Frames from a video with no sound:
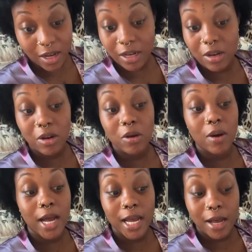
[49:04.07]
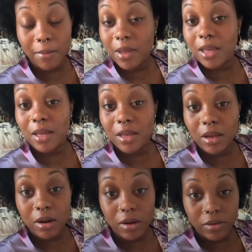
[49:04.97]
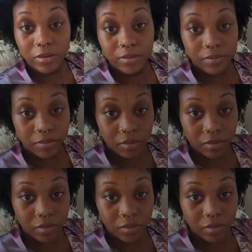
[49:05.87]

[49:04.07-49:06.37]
fine, you know, I got me, you know.